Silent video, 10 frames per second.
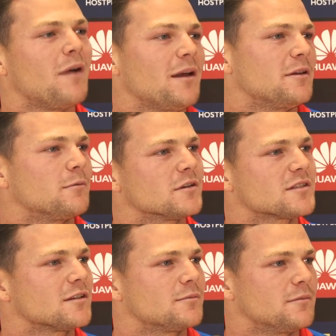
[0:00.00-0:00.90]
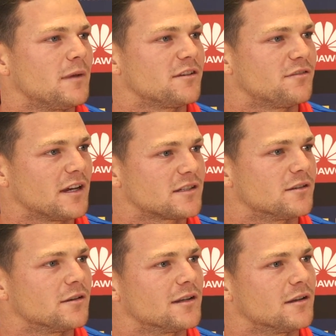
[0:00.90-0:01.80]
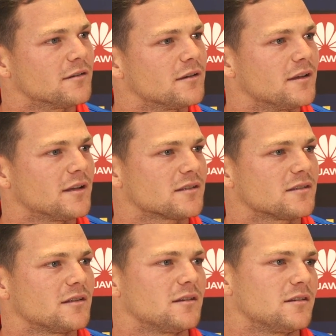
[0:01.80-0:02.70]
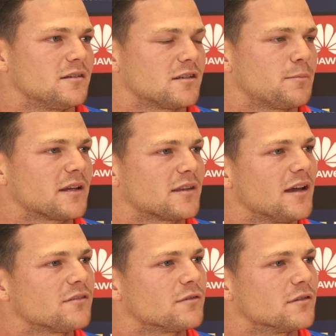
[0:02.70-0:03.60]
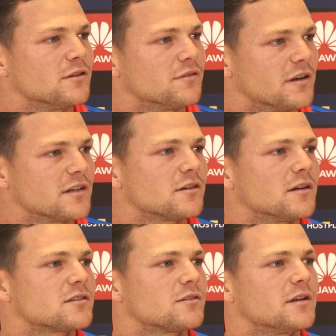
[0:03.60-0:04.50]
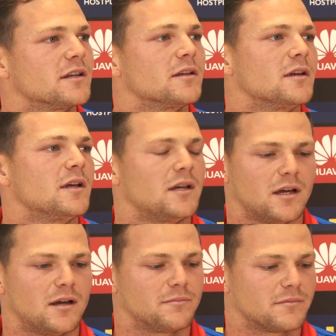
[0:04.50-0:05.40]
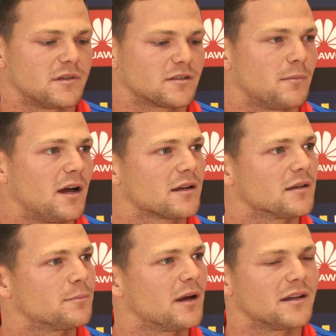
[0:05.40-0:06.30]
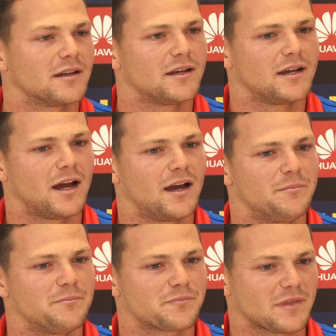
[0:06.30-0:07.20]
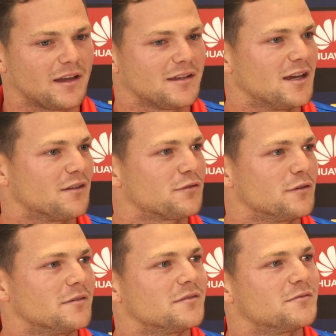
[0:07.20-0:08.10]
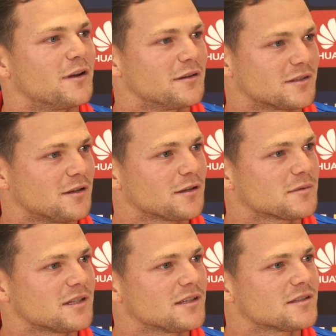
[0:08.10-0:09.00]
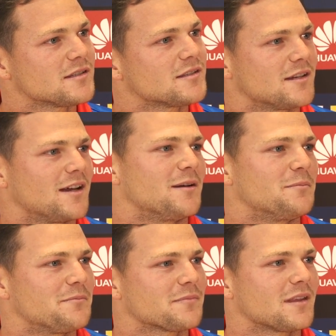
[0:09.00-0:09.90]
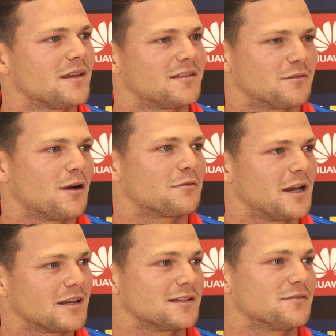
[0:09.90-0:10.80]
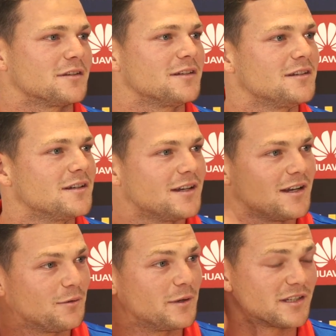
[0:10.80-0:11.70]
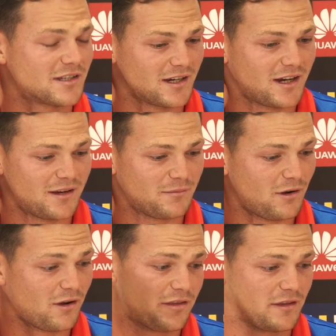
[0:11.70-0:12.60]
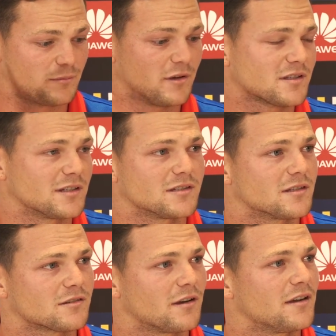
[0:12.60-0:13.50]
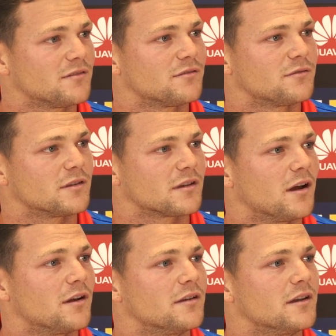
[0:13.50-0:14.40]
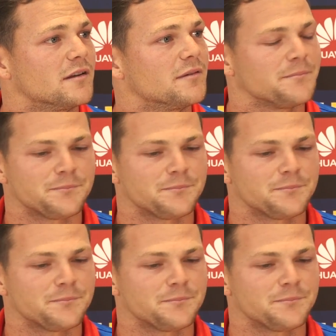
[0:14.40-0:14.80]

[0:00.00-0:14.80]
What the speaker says: maybe it was a little bit manufactured early on, and that's, and you expect that for a new franchise joining this market. But, yeah, through various circumstances, the rivalry has lifted, which I think personally is just great for the code. And